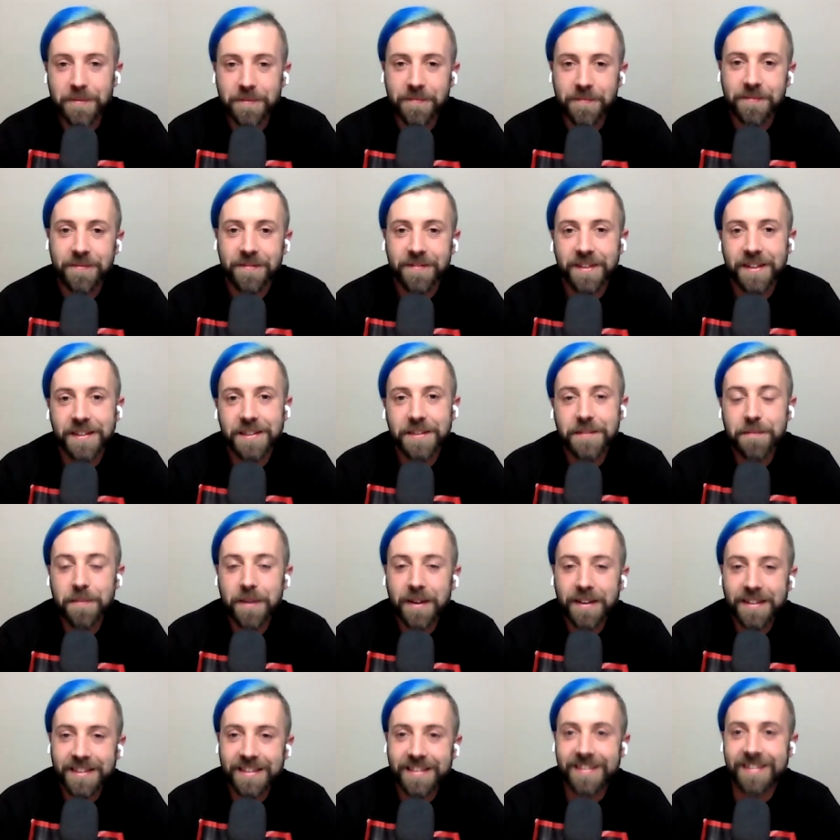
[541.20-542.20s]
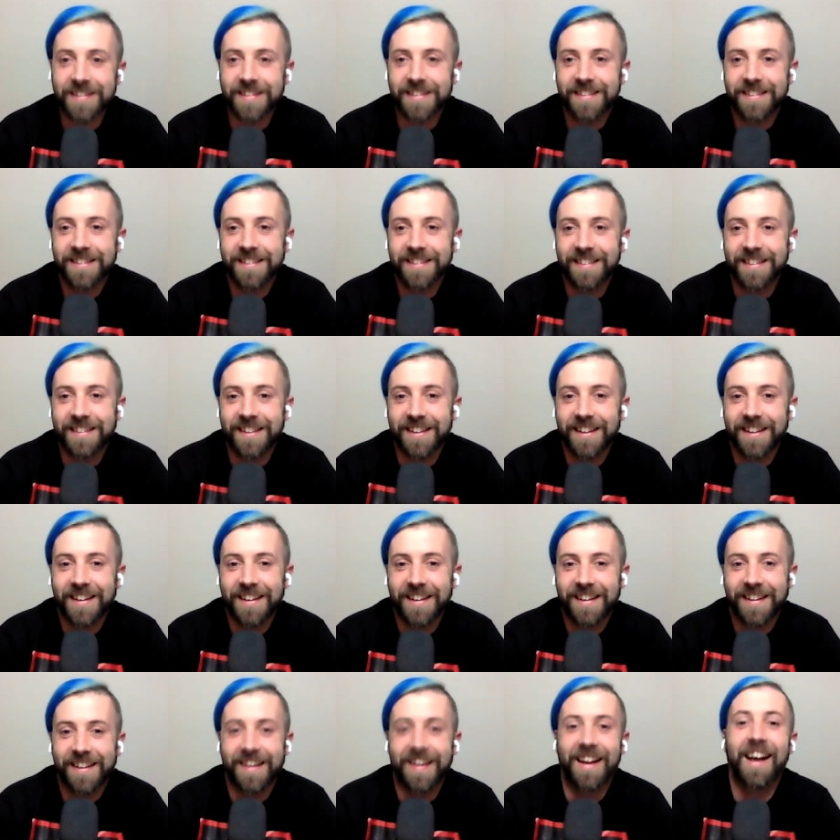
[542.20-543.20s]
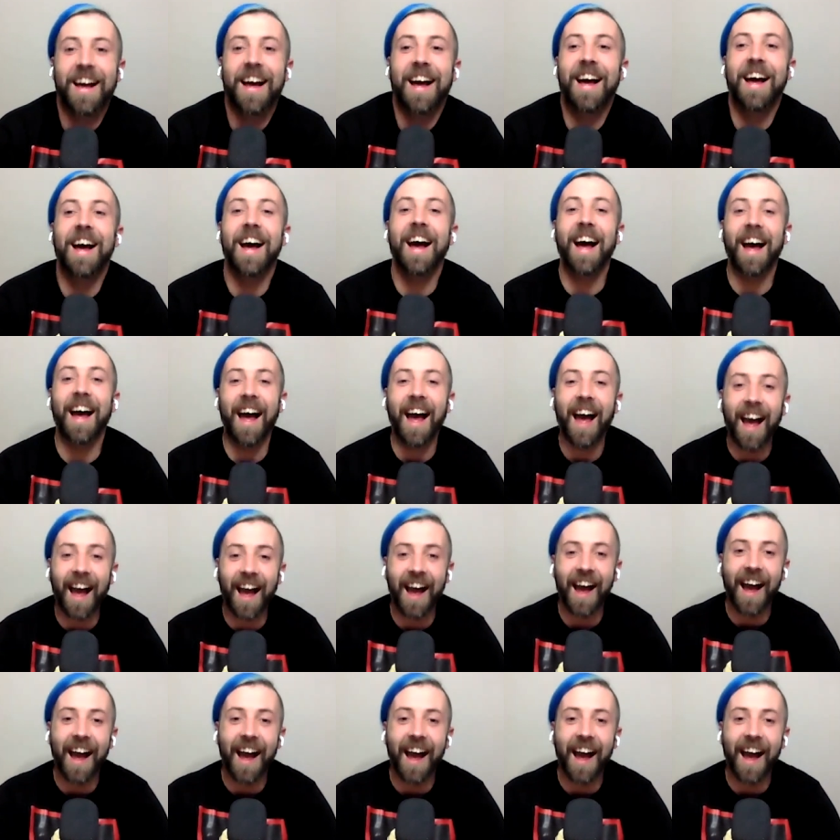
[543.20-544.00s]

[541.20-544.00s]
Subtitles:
isn't that cheesy as shit? Do you know what